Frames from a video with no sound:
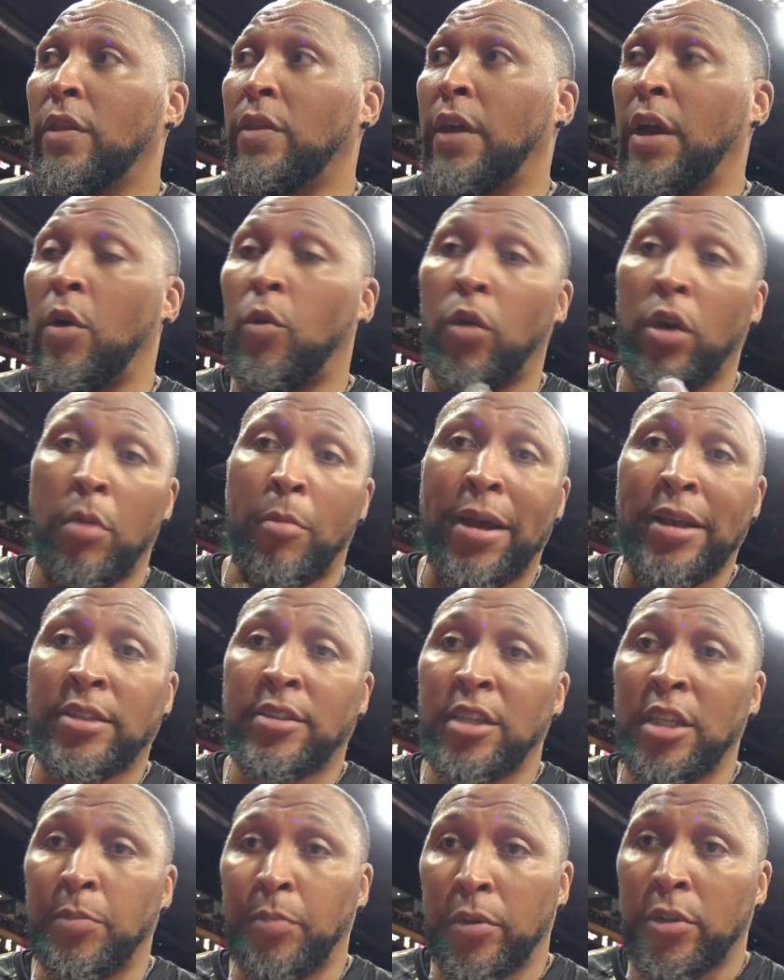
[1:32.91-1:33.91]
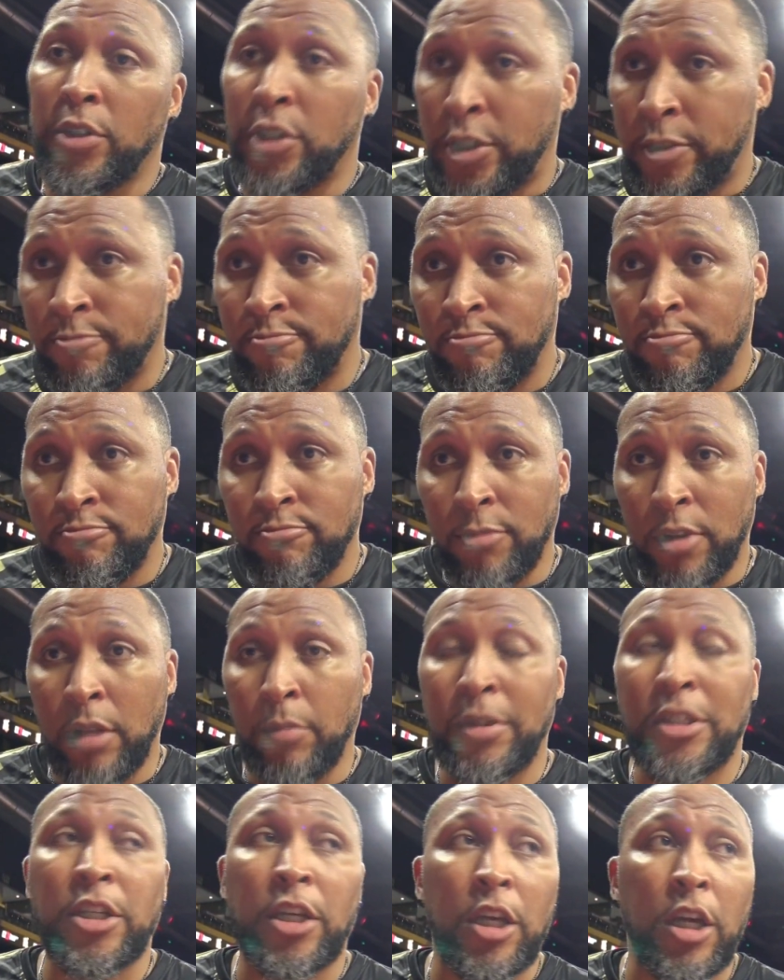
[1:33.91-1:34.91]
they're one of my sleepers.
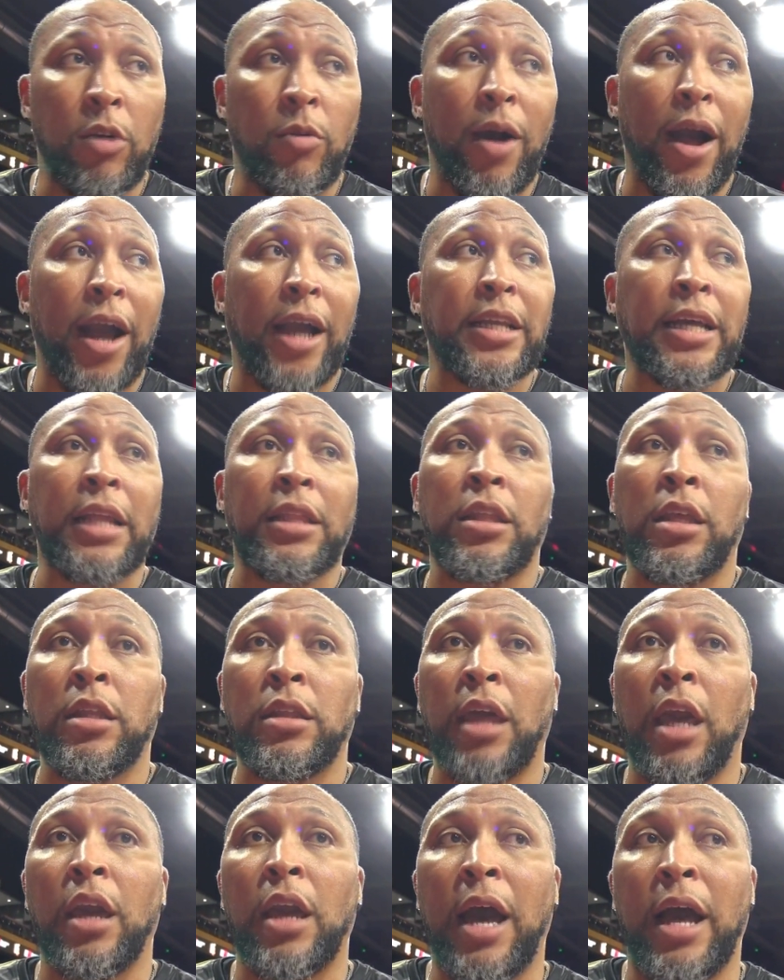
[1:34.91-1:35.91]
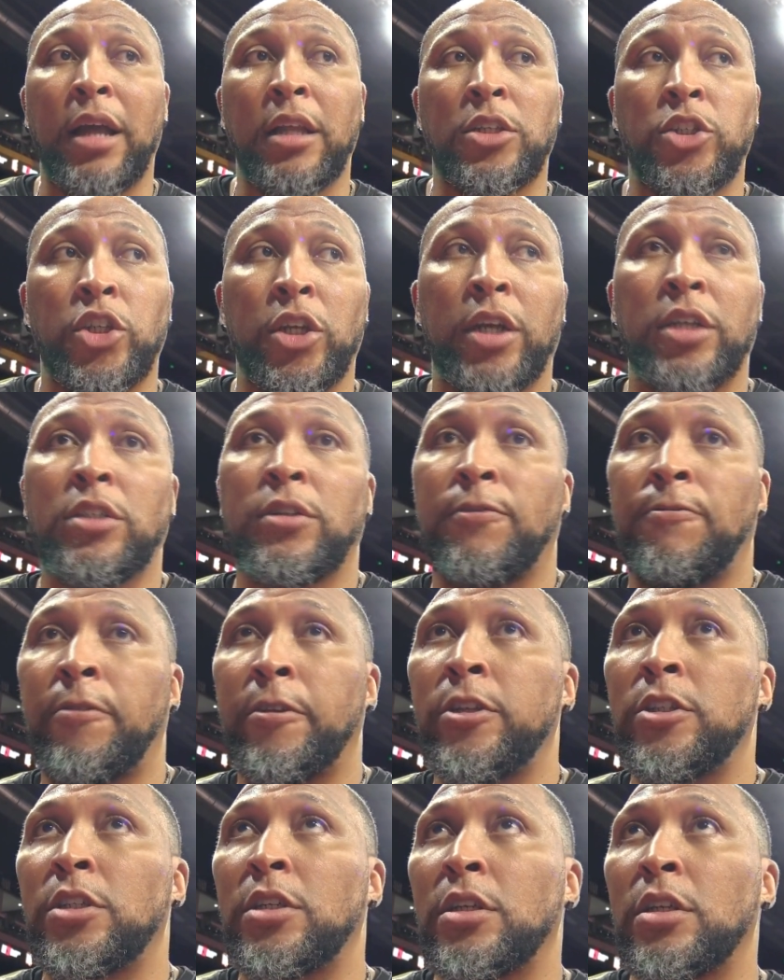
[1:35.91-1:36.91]
I'm gonna tell you why, because I think they got a chance to
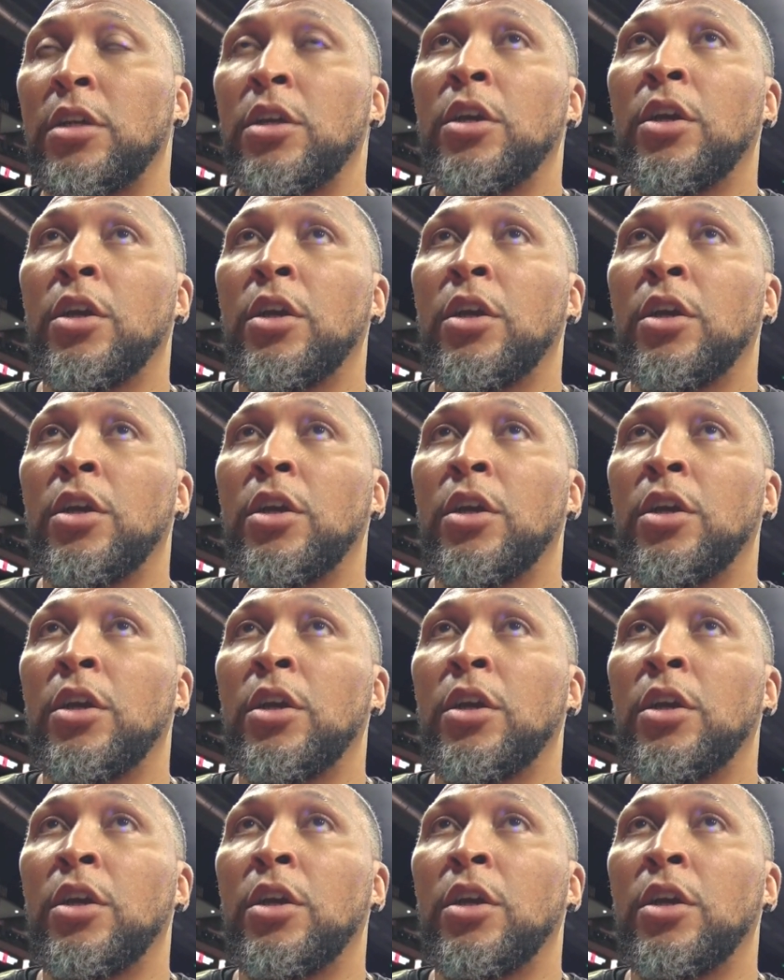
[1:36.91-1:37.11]
finish the